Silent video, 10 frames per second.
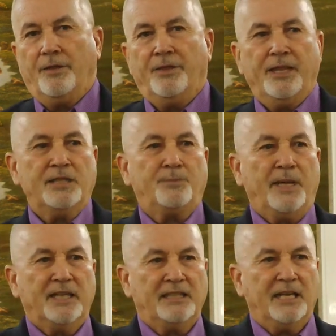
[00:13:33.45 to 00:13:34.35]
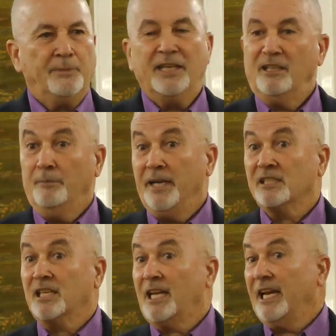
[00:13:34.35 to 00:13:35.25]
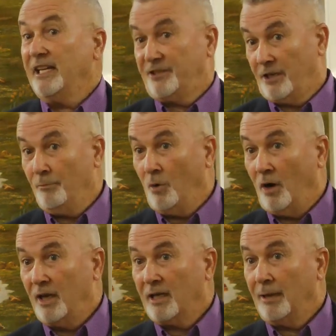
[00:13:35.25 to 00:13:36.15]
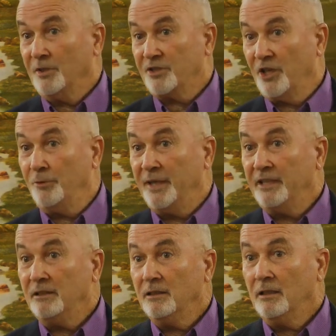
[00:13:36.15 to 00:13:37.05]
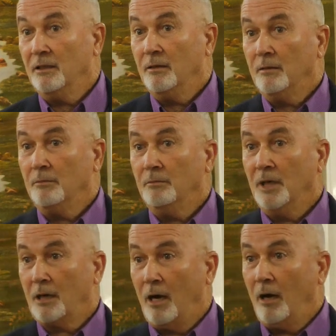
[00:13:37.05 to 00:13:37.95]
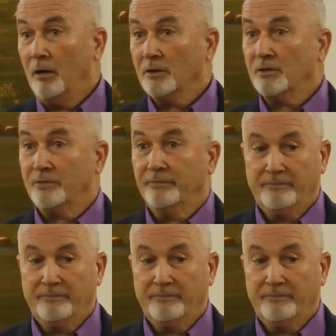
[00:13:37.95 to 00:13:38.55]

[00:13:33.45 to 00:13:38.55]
These pigs had been domesticated somewhat, I'm assuming, because